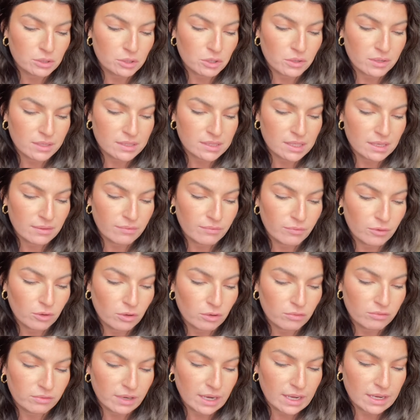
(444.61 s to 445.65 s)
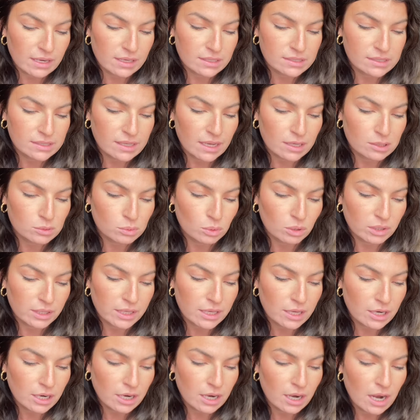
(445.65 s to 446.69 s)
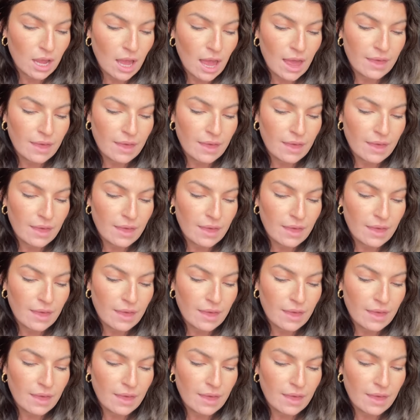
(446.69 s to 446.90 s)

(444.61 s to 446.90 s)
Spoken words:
You can see full rate schedule here.